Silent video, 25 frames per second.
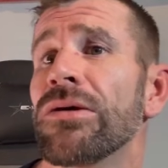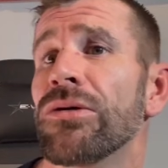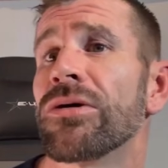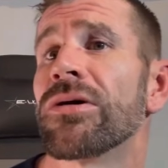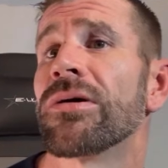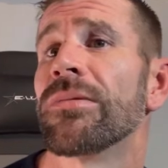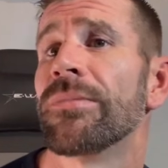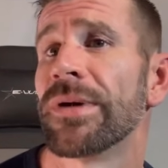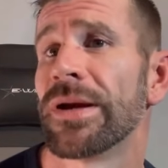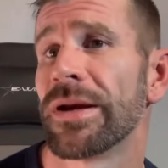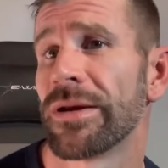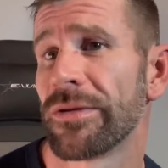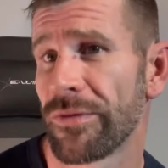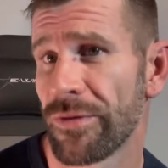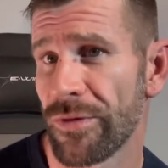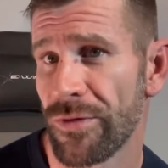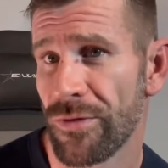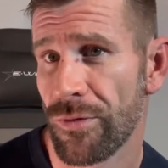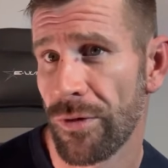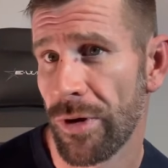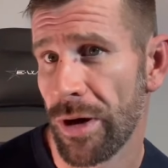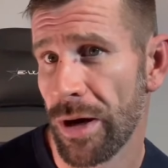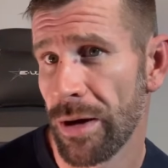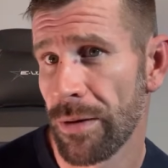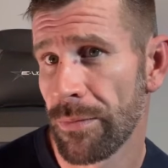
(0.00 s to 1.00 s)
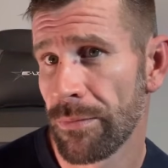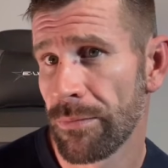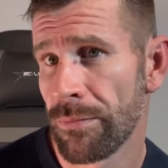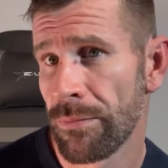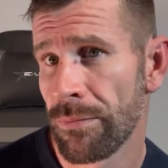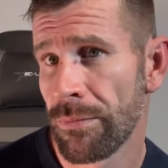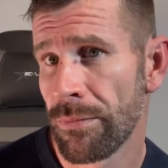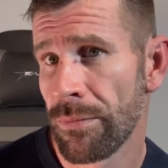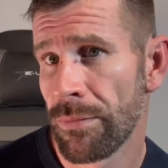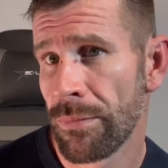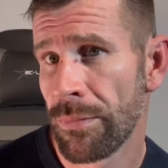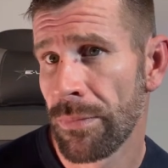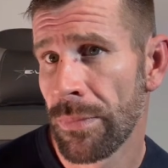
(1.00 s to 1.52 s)
you committed this crime.
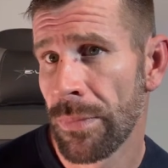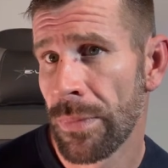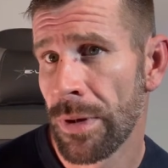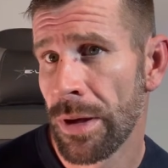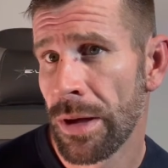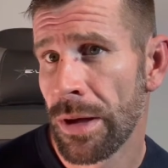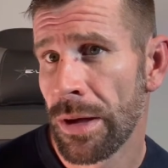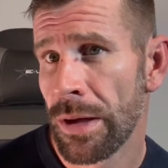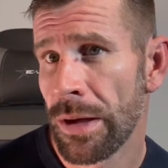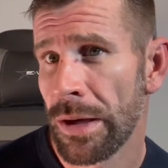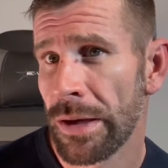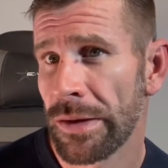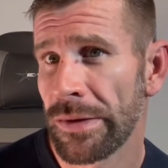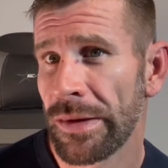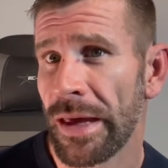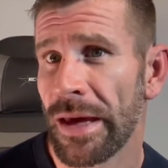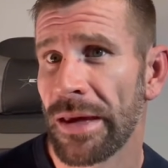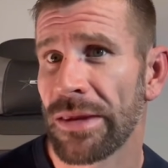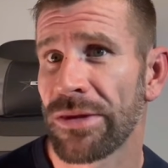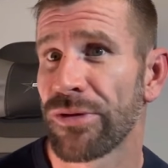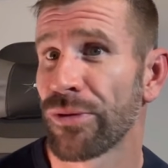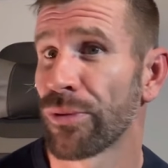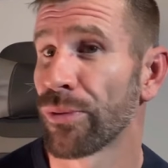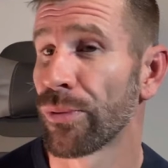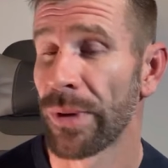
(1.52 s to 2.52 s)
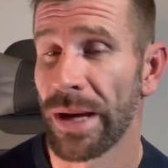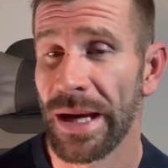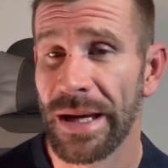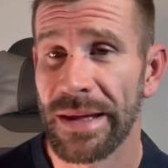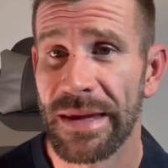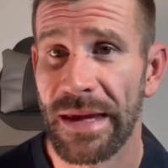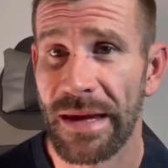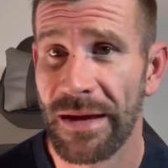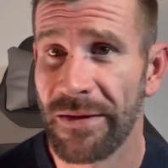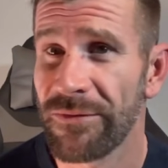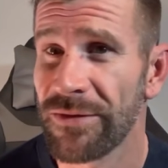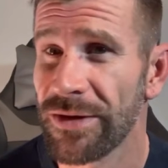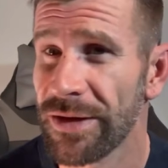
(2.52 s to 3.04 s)
And that
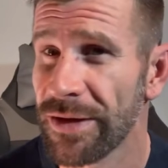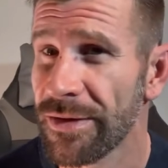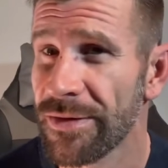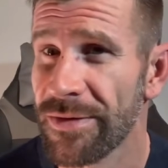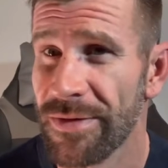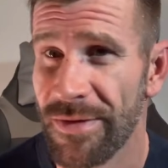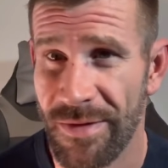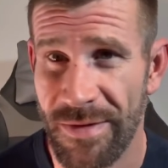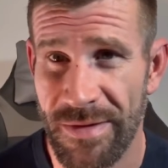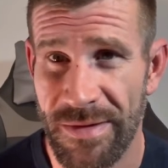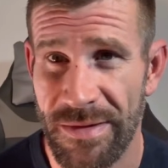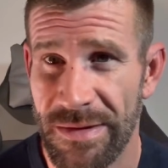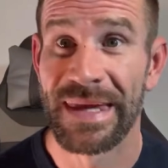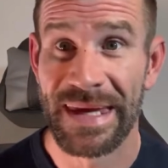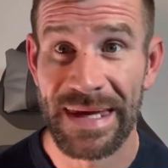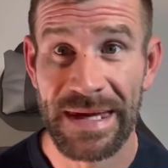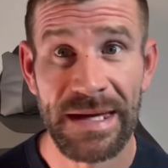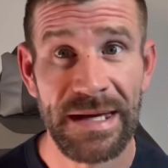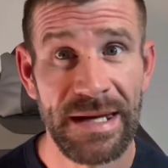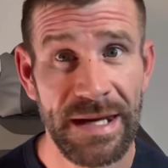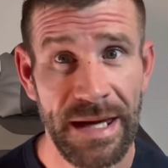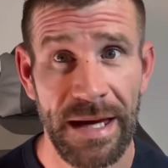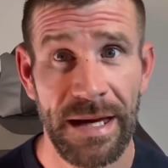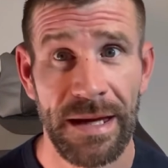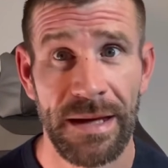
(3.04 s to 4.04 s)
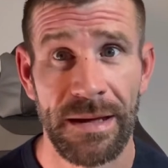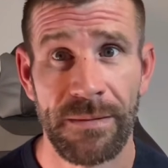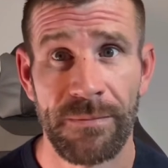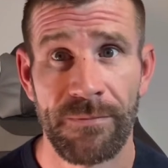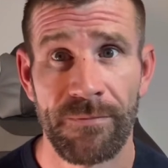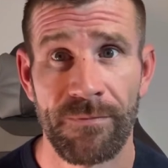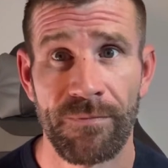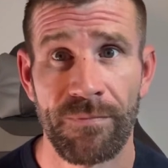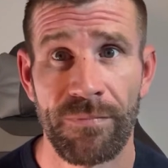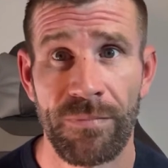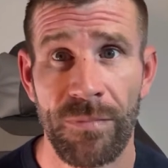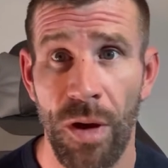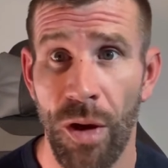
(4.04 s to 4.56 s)
direct evidence is DNA
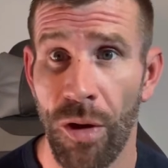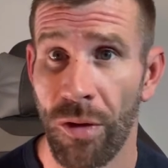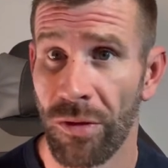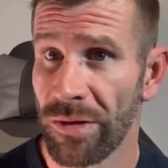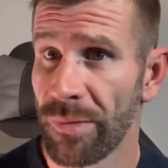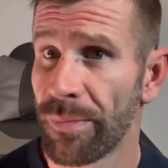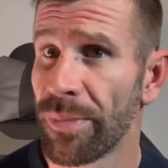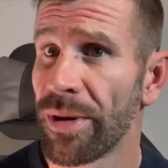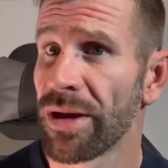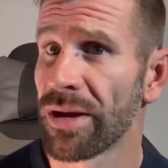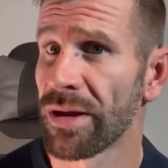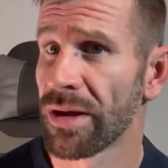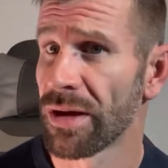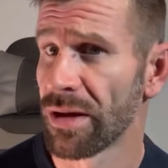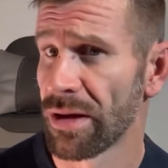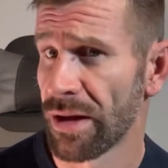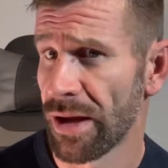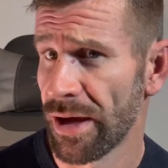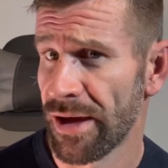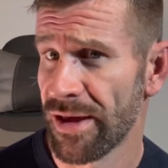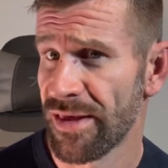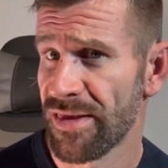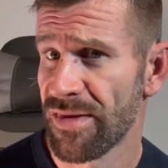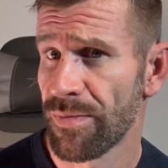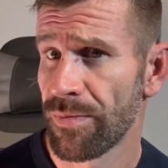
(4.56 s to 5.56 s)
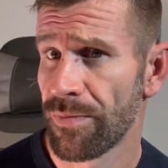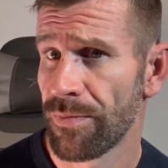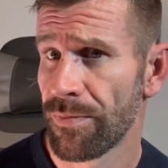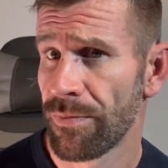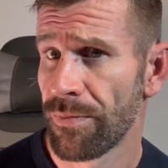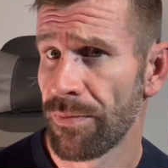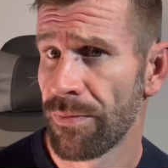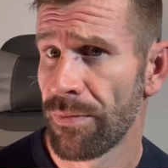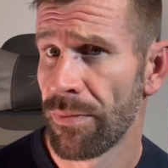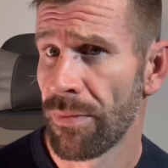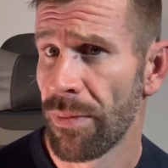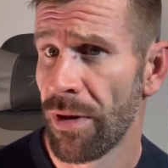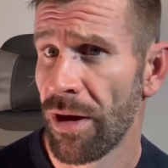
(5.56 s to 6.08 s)
on the button clasp
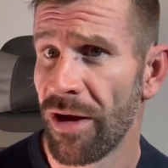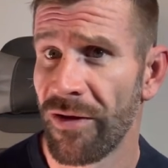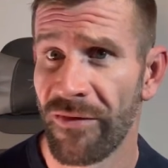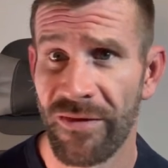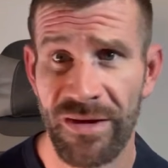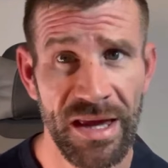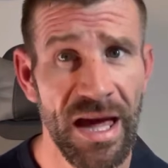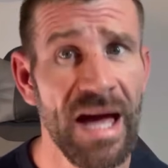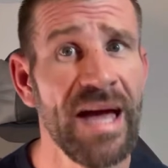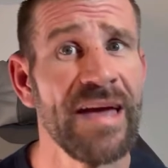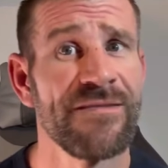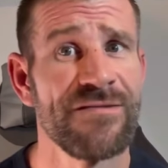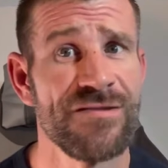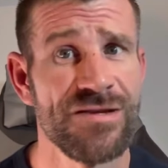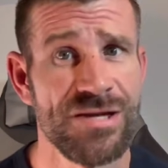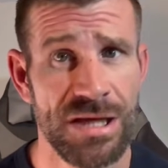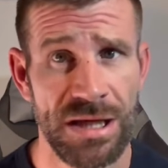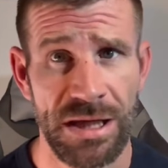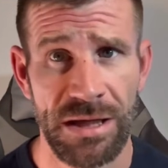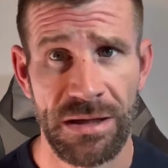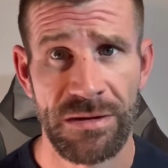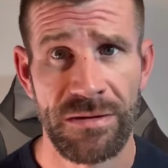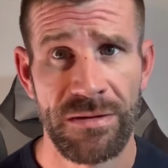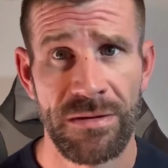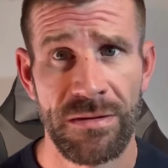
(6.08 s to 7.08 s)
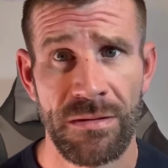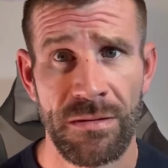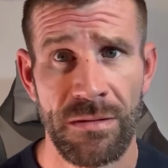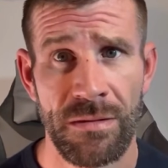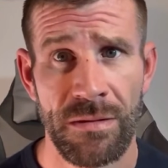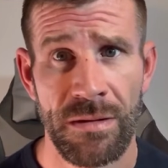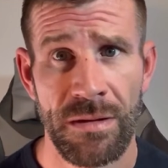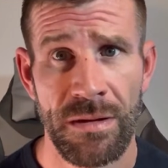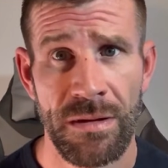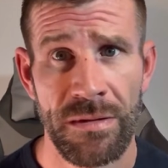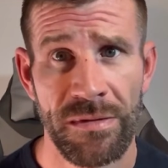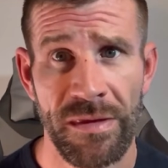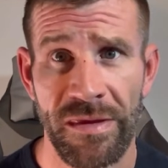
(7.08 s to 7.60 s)
of a knife sheath
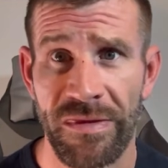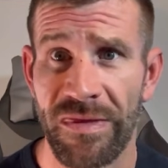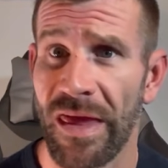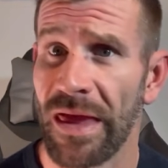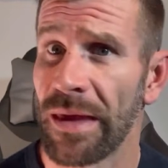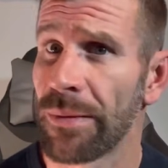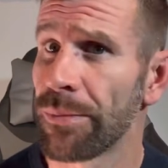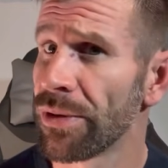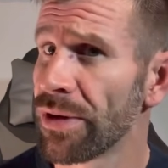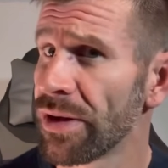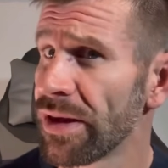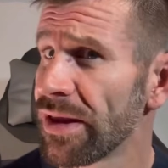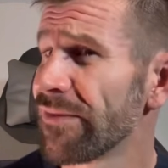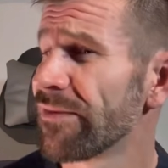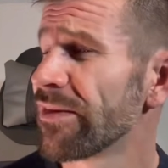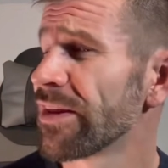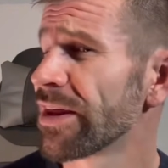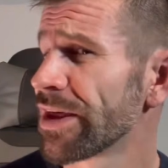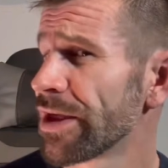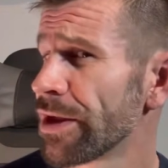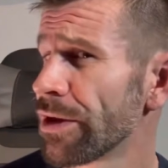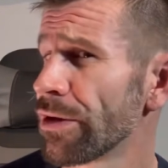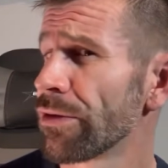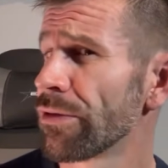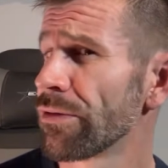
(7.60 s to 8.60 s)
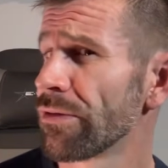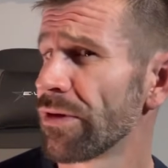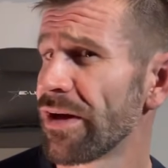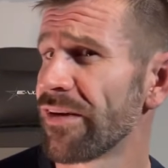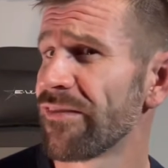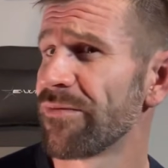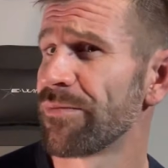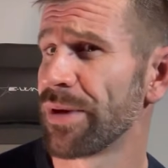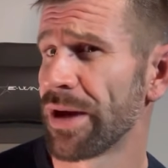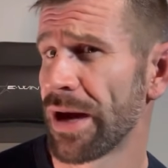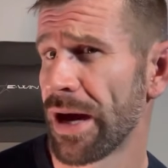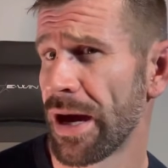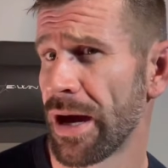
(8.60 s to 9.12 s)
that they believe the killer
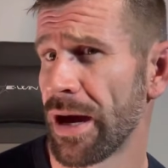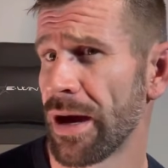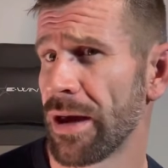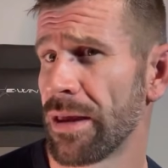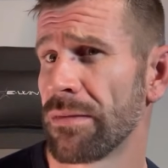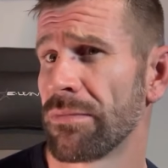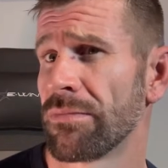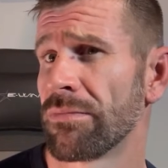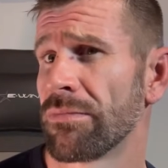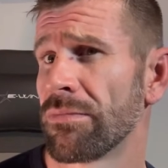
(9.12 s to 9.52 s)
left behind.